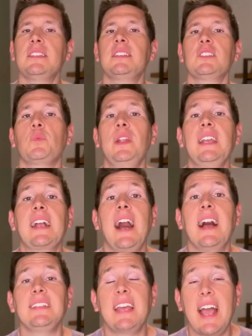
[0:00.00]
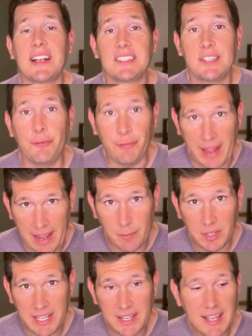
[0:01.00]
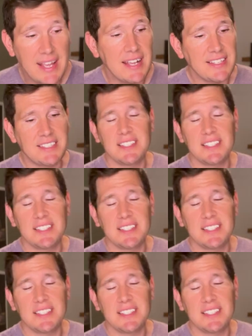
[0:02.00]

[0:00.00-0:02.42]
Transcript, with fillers: This is when he contacts the family and